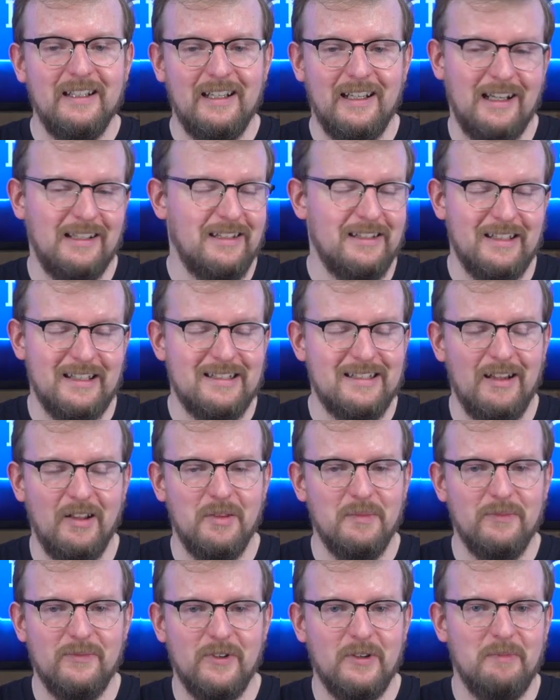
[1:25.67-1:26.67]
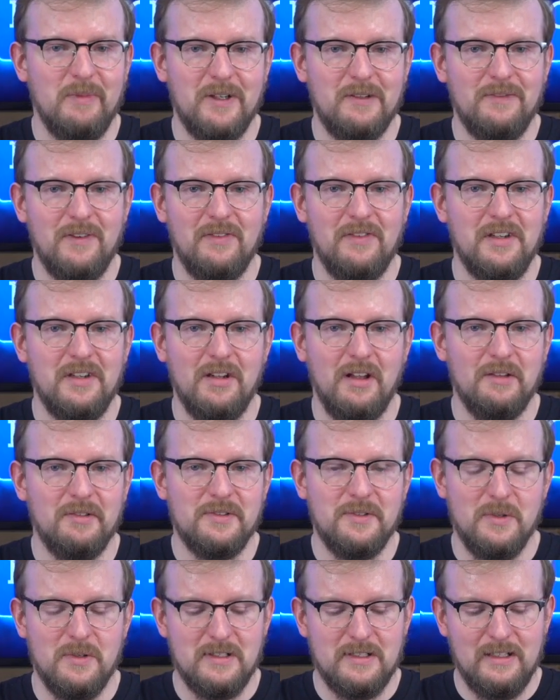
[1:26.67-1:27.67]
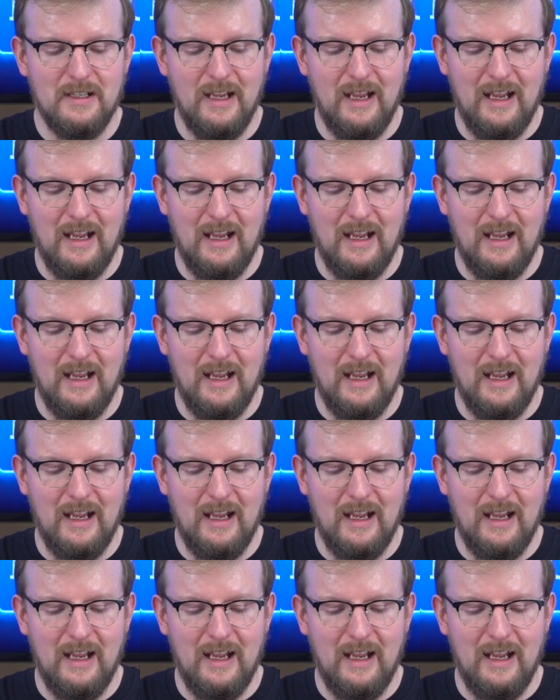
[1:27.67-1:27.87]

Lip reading: and then they sell them for $1.50 at dollar stores.